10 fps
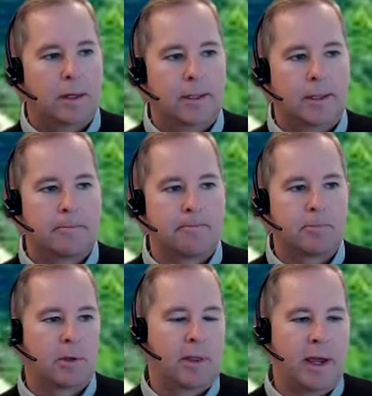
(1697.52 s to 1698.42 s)

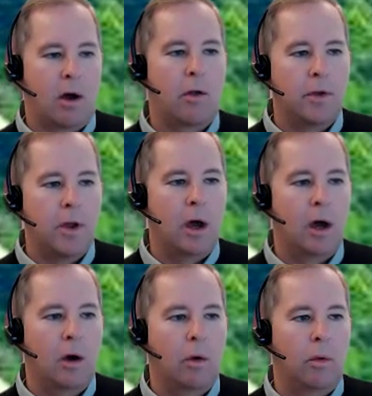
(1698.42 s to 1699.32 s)
So they all
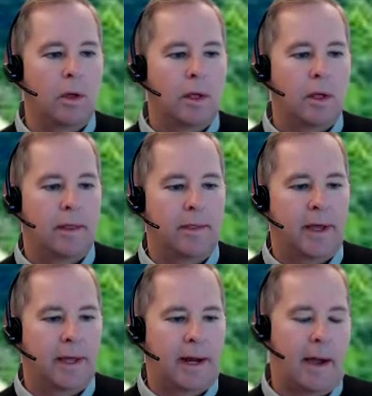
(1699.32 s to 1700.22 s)
know
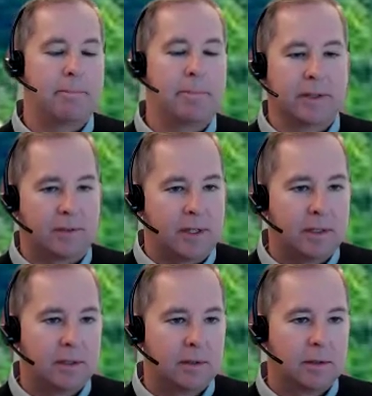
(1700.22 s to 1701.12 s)
that I'm busy,
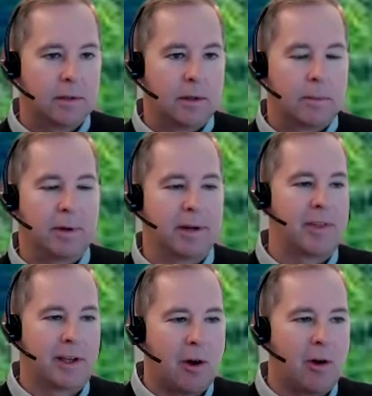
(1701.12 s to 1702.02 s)
but if
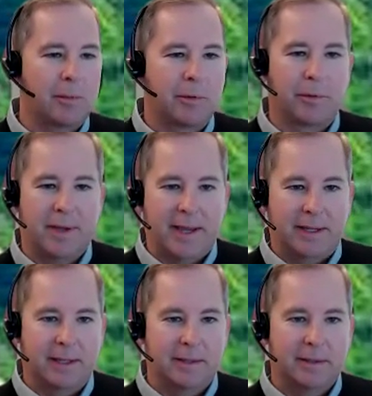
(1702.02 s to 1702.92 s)
they call, I'm going to take
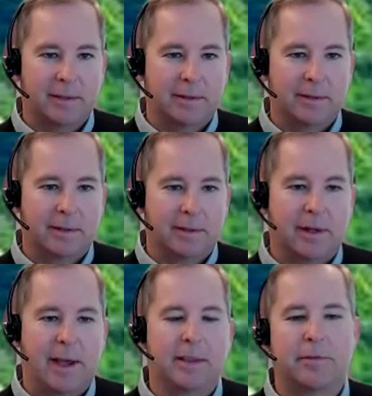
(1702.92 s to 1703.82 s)
it.
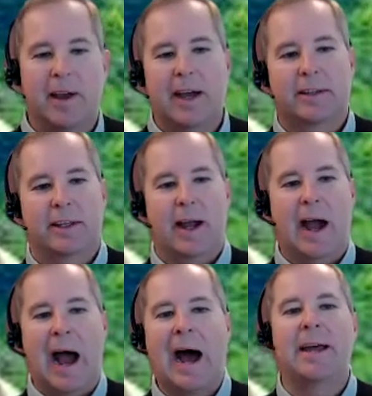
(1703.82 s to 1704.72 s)
And the fact that
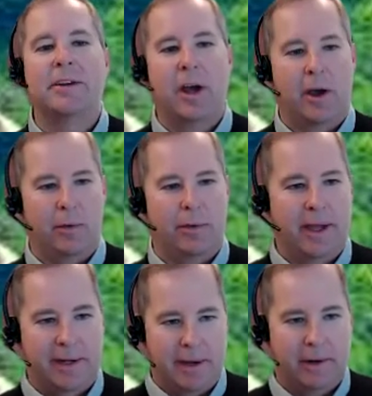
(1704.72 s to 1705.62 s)
I know
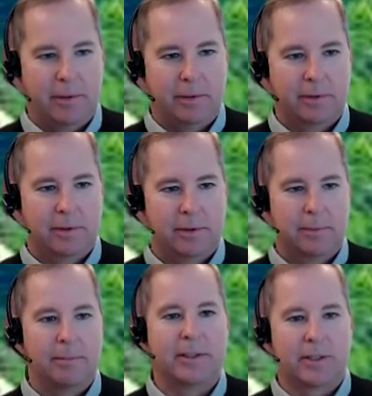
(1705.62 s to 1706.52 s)
they know
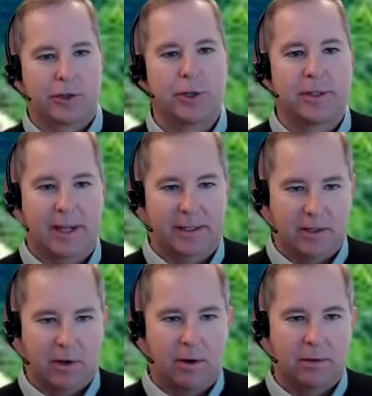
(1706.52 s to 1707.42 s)
means I should take the
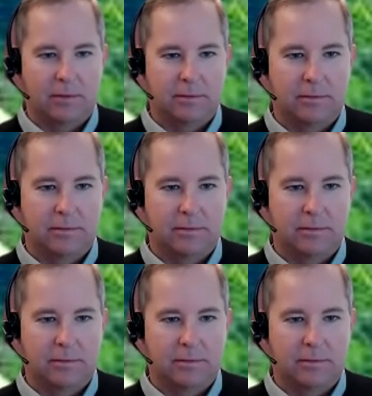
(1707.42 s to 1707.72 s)
call.